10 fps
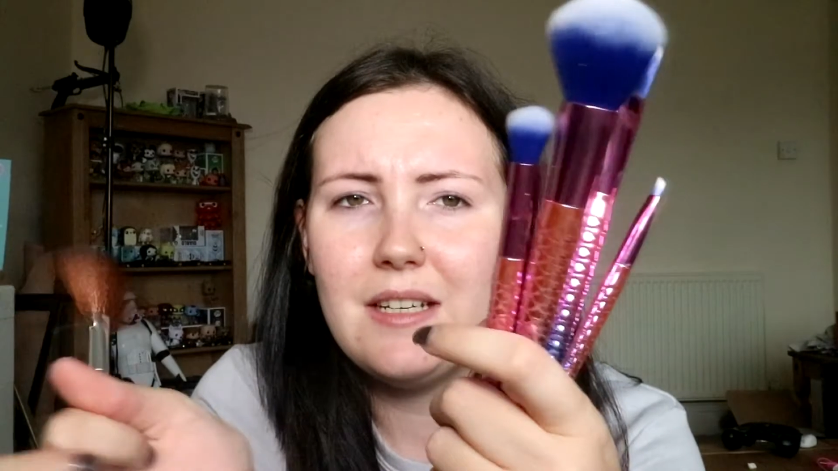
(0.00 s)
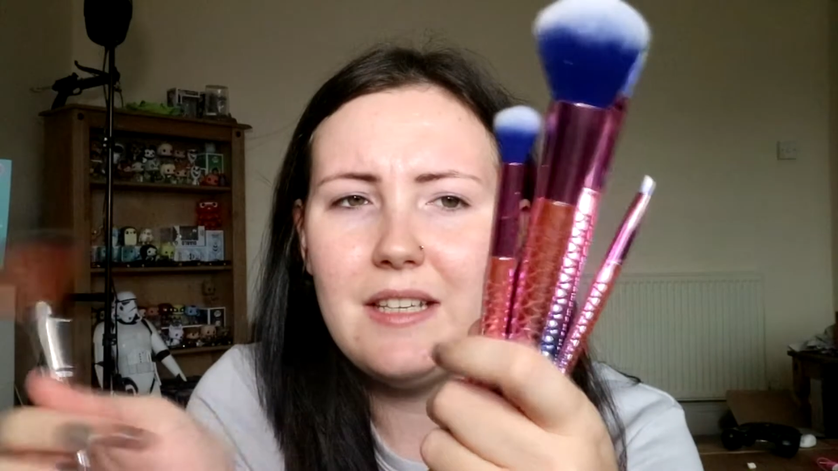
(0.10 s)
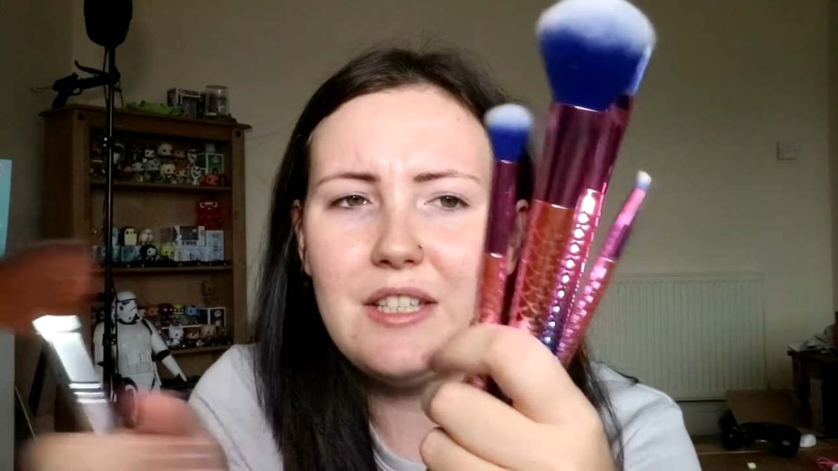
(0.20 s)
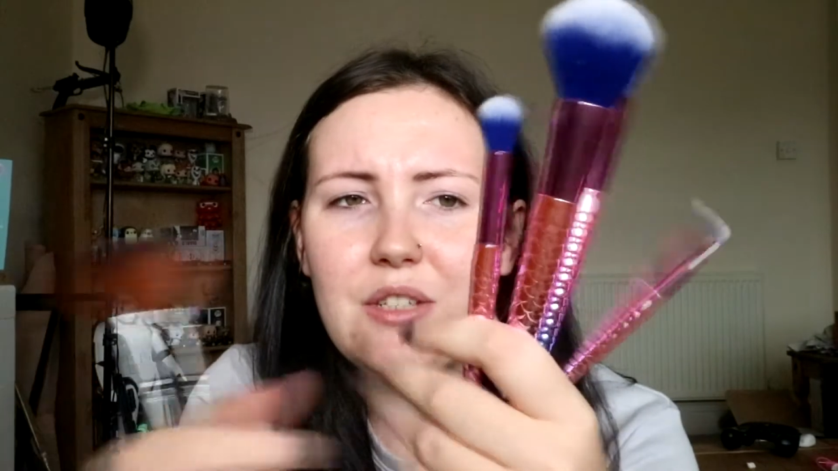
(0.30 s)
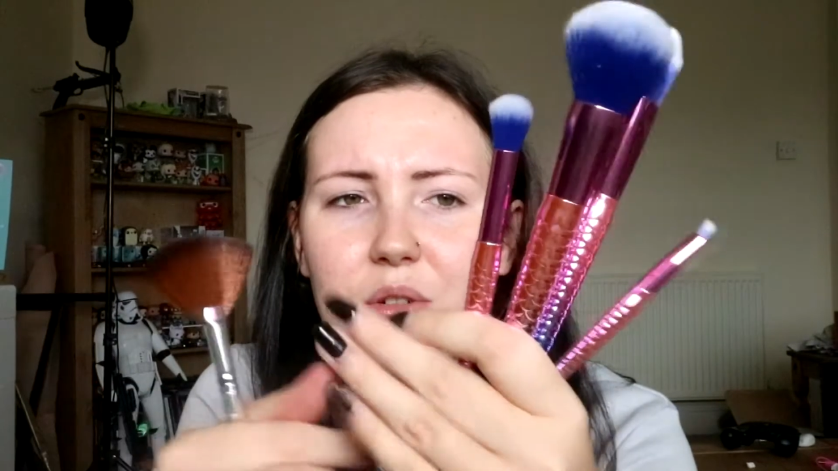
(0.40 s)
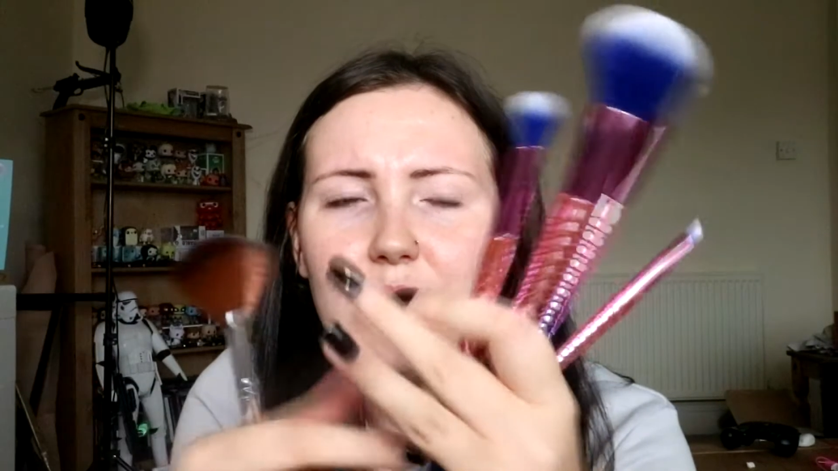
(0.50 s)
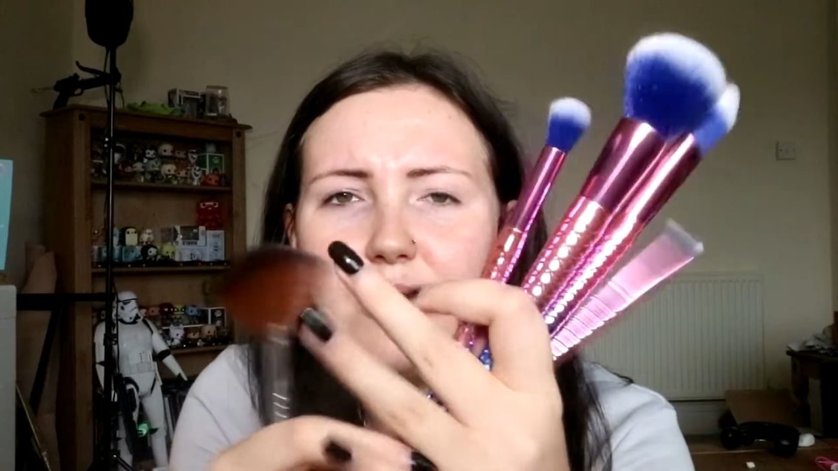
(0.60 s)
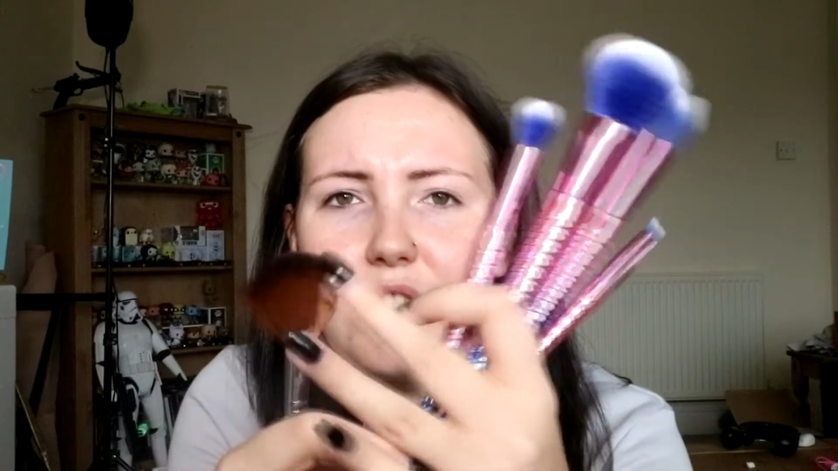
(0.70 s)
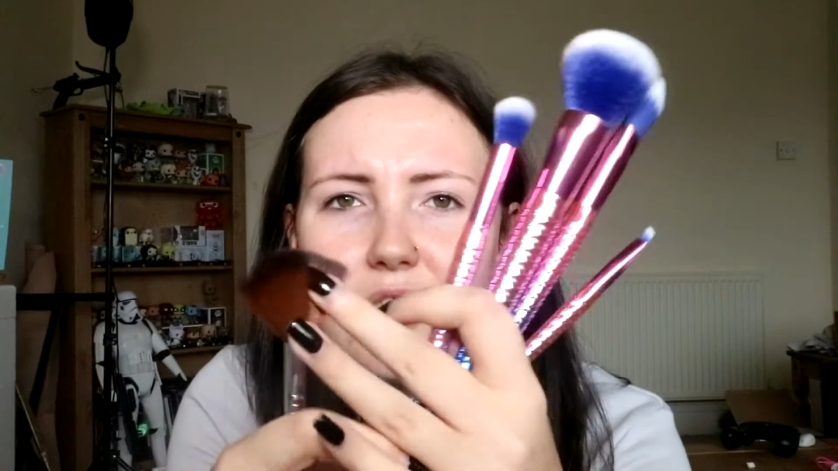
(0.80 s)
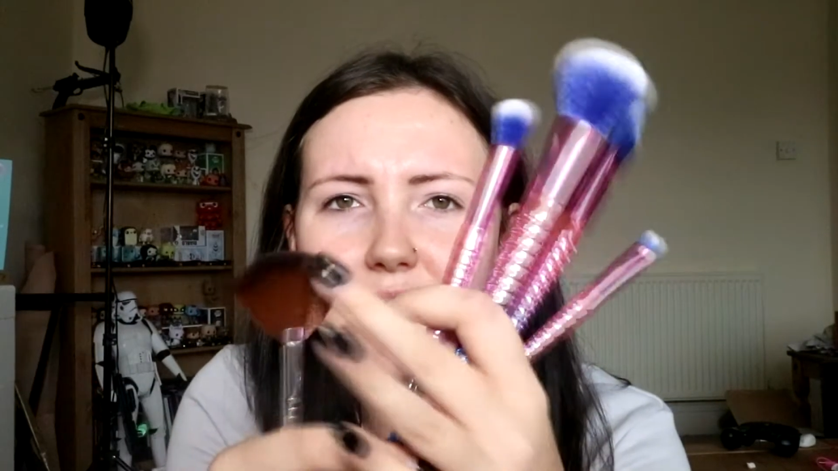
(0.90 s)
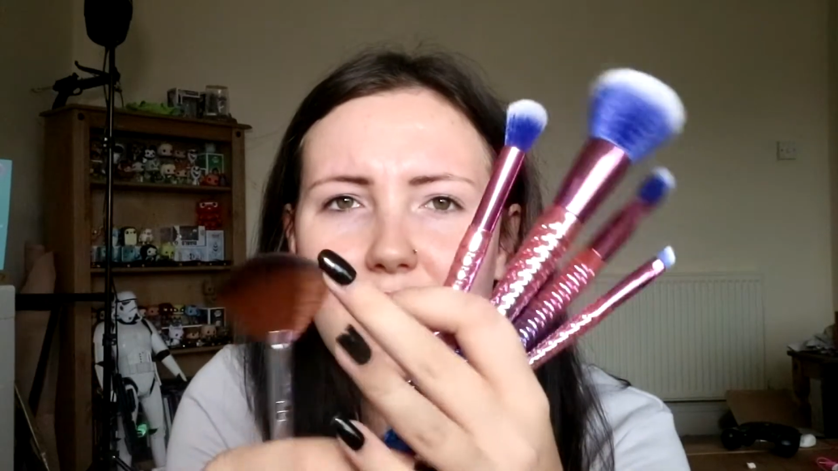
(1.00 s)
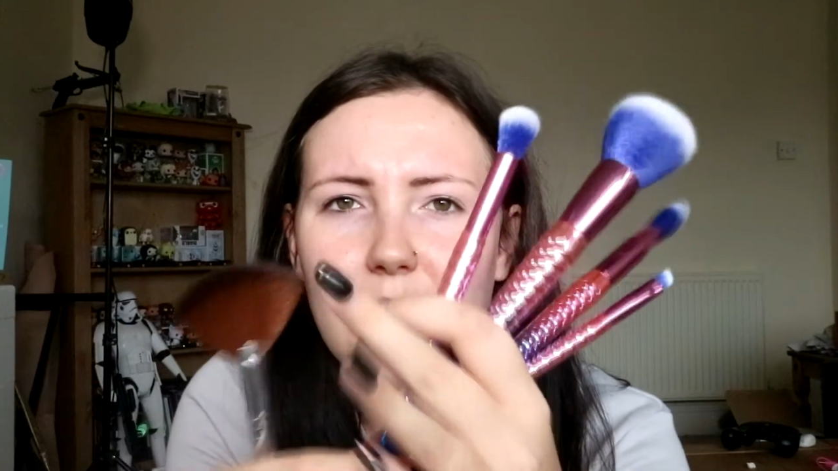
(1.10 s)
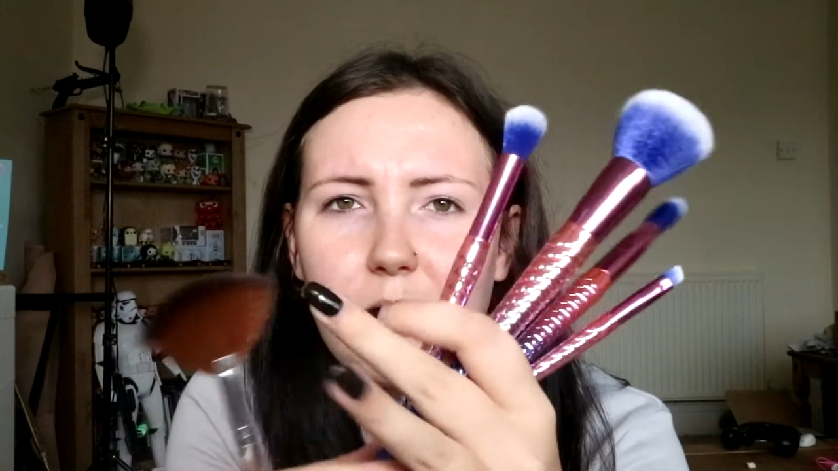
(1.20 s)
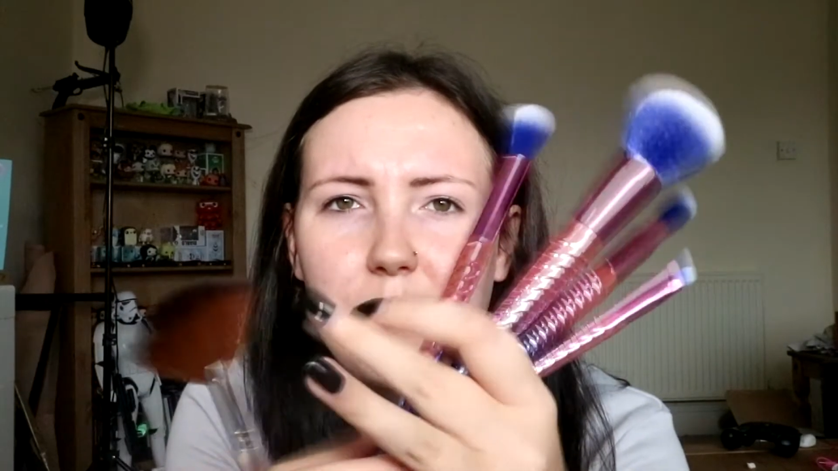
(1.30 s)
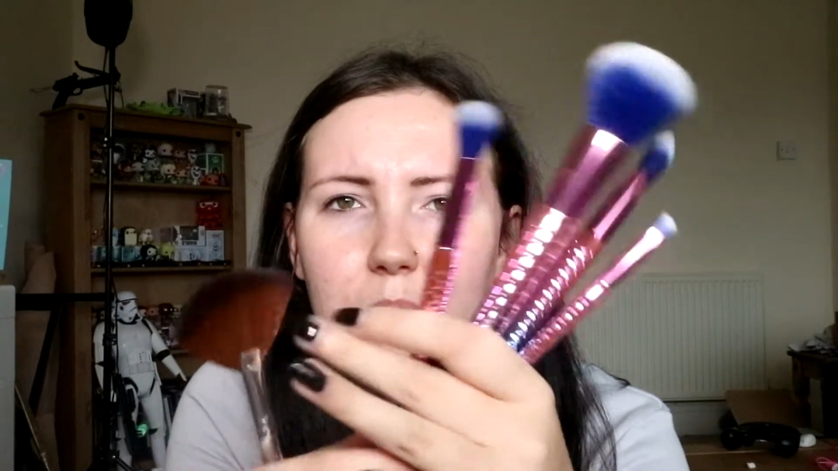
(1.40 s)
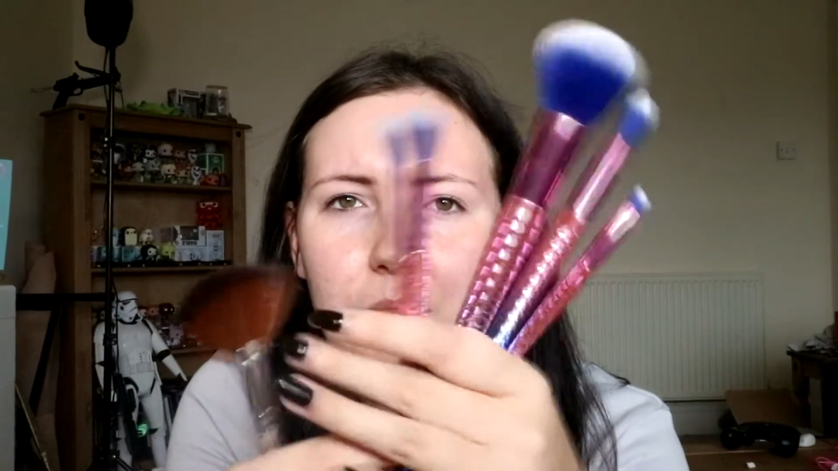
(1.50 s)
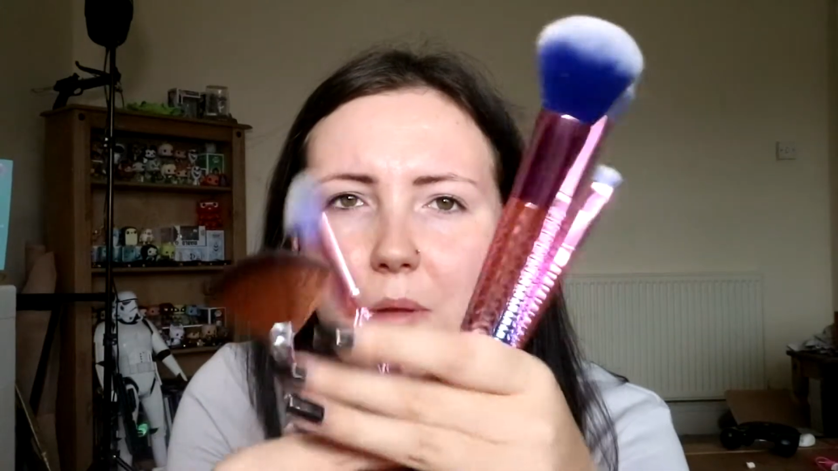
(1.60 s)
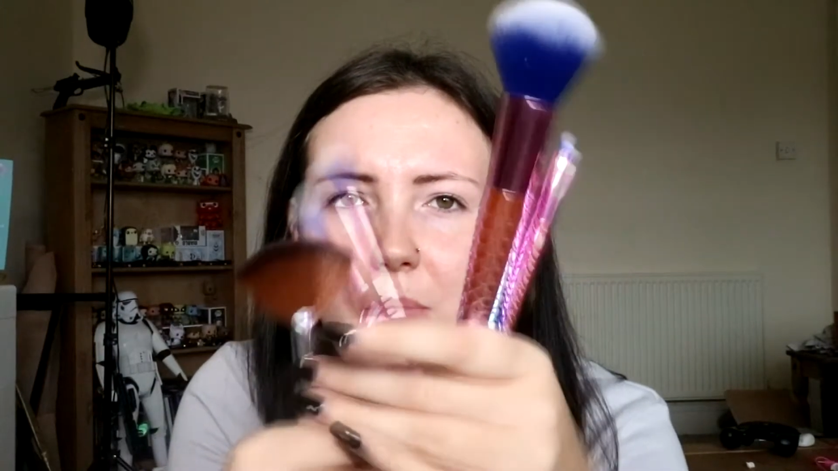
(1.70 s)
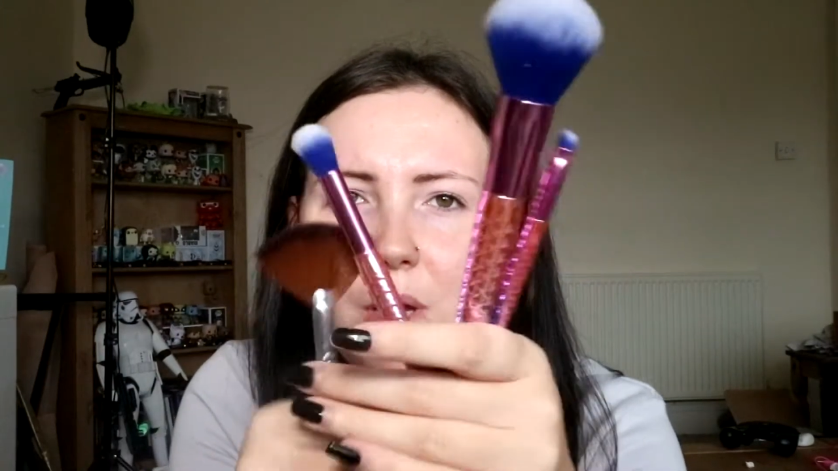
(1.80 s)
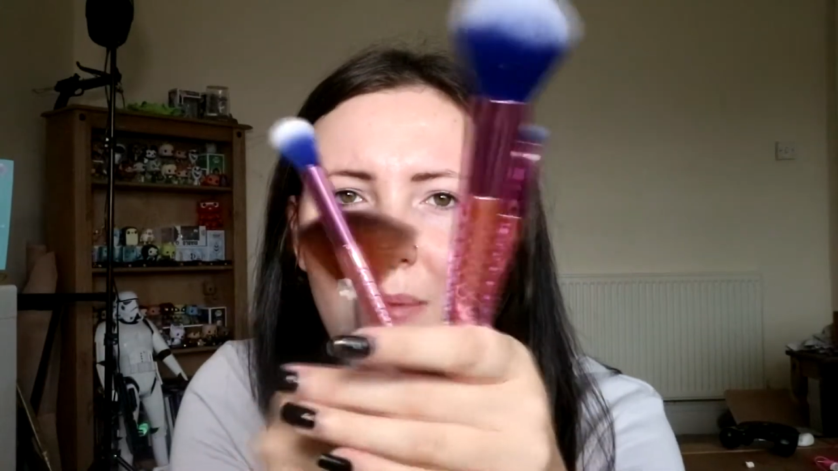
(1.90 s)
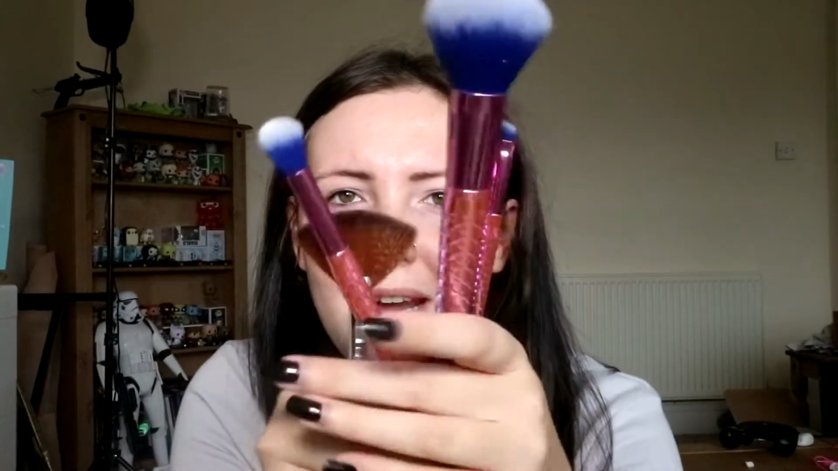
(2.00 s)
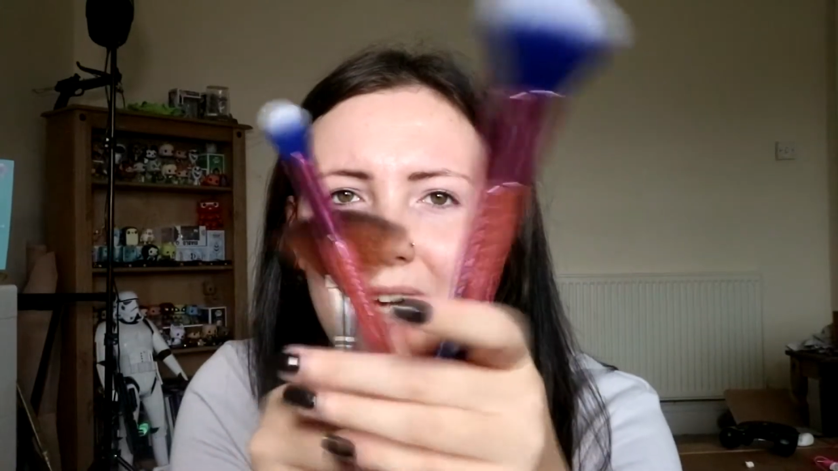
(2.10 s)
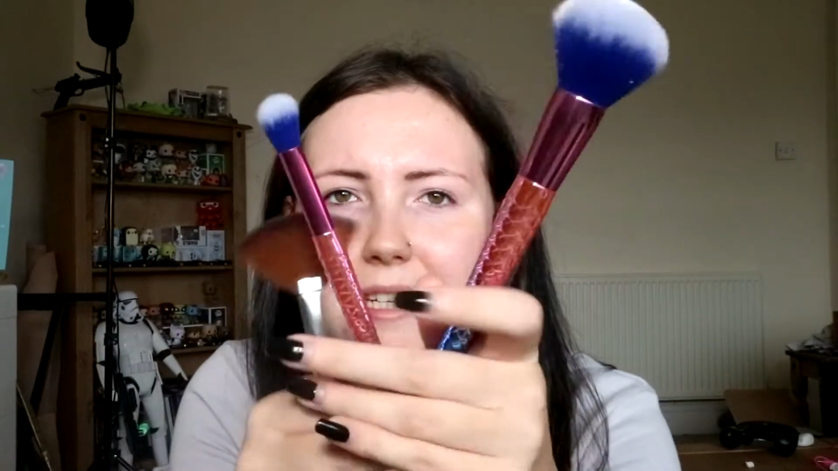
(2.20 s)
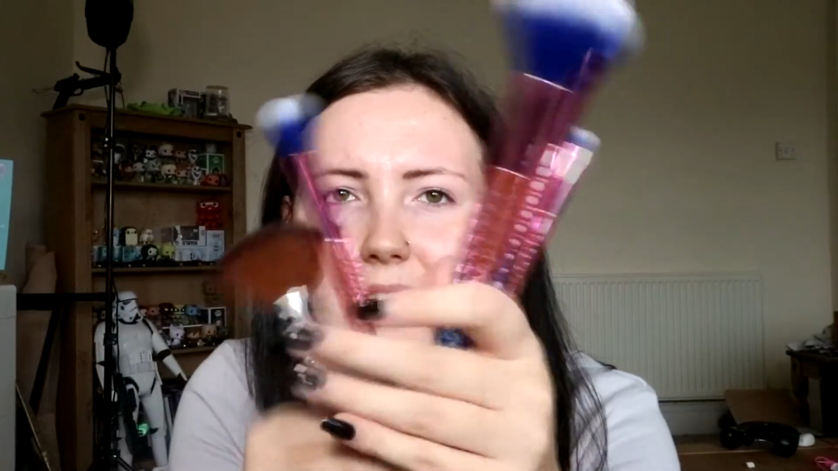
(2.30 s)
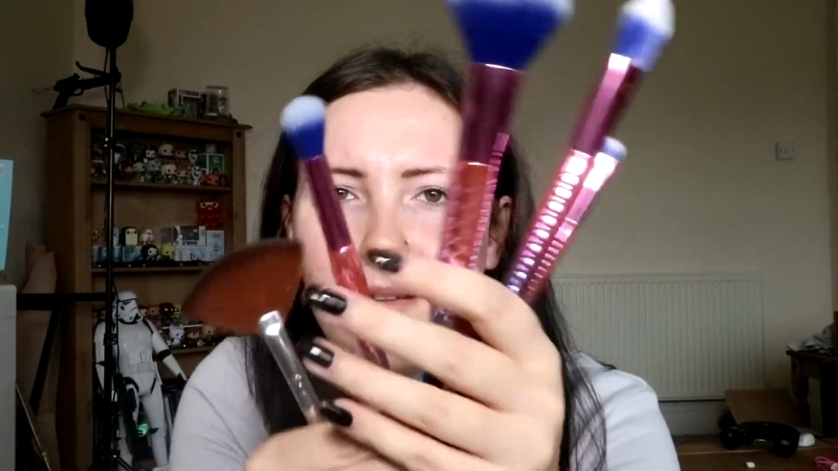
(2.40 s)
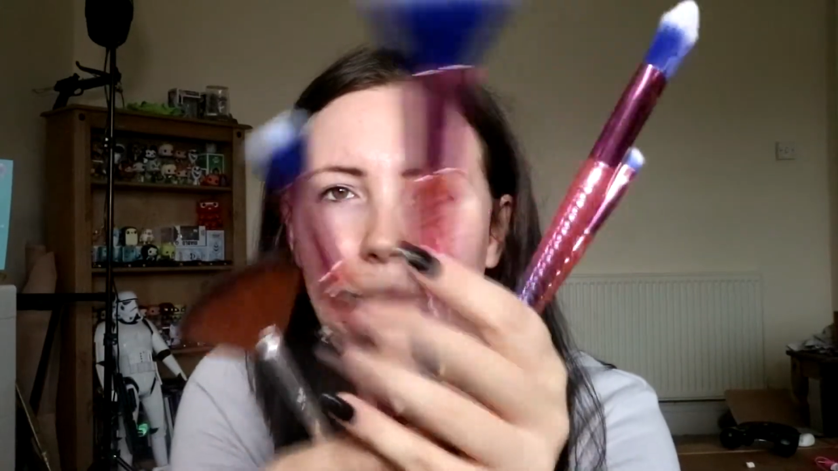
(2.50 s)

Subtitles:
these gorgeous mermaid